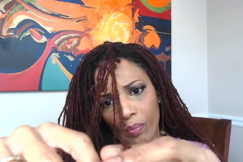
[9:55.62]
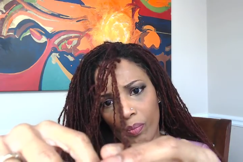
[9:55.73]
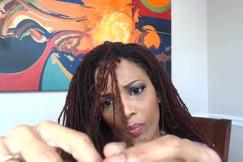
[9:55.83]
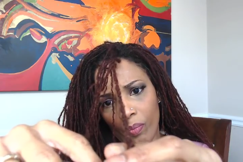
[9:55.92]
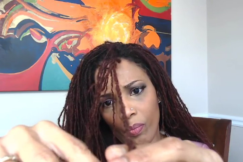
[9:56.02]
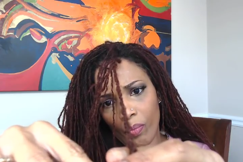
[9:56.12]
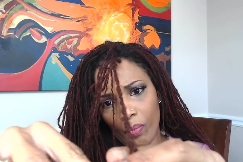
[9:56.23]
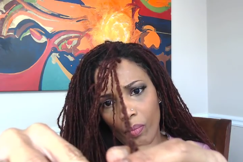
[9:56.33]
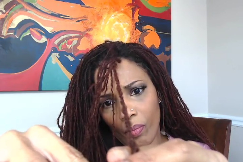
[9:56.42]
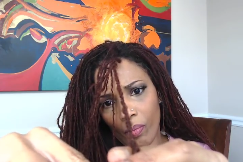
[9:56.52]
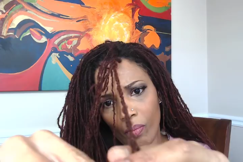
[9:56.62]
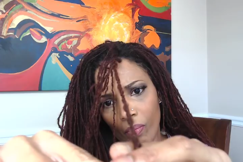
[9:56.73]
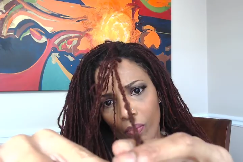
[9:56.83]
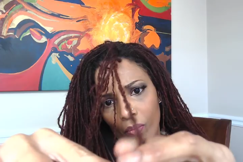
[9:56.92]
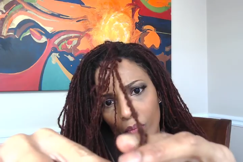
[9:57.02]

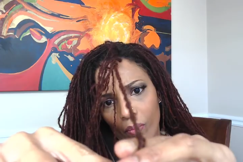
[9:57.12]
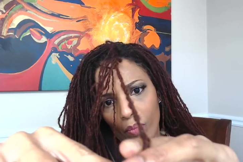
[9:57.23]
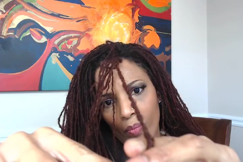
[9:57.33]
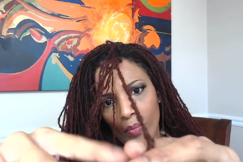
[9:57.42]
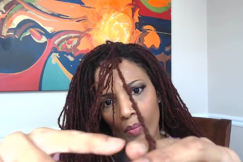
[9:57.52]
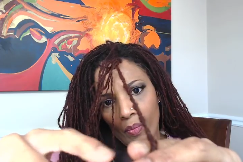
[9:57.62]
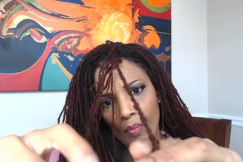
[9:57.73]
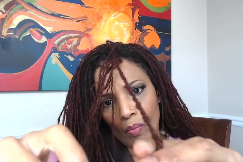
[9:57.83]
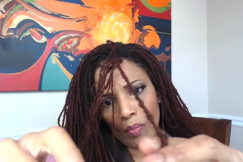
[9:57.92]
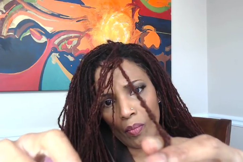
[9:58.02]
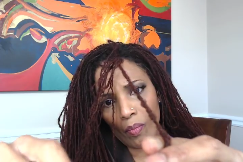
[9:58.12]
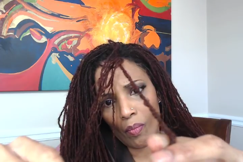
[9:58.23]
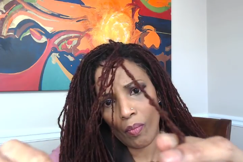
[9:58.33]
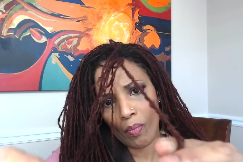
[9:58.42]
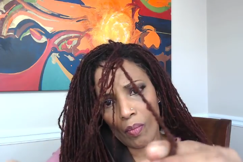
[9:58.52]

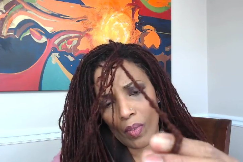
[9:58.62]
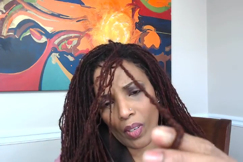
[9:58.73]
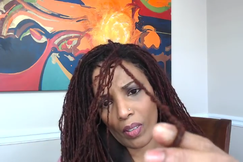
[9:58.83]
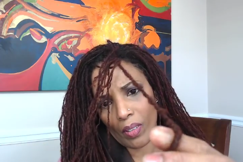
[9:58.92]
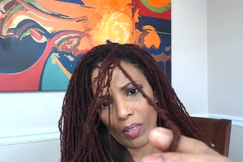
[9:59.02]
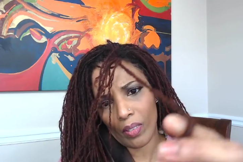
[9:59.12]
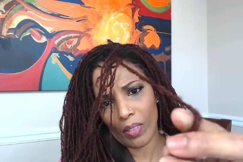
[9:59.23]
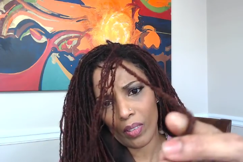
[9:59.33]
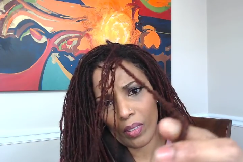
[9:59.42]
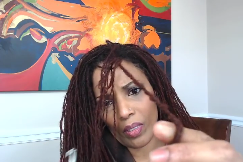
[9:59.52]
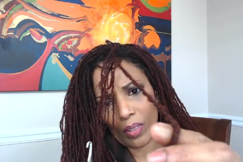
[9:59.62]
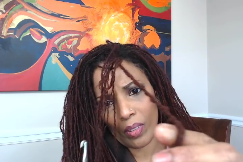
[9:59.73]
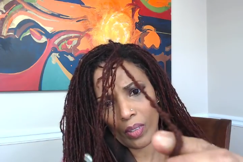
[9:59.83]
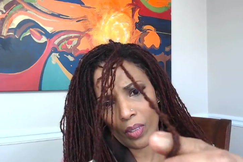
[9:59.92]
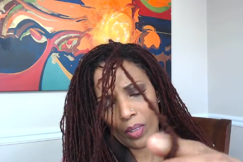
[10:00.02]

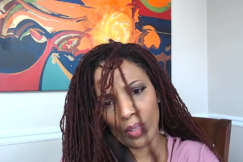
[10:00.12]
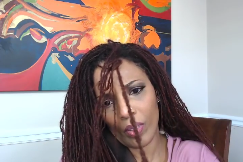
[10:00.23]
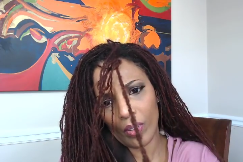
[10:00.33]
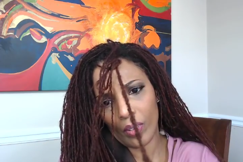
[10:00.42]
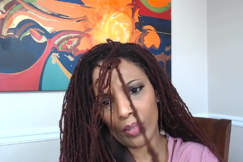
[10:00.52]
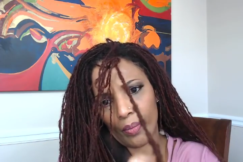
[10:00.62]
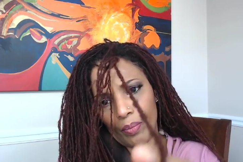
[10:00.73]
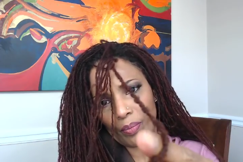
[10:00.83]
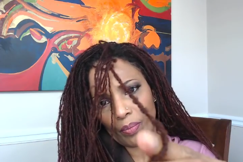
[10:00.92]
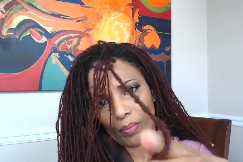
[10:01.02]
(no one is talking)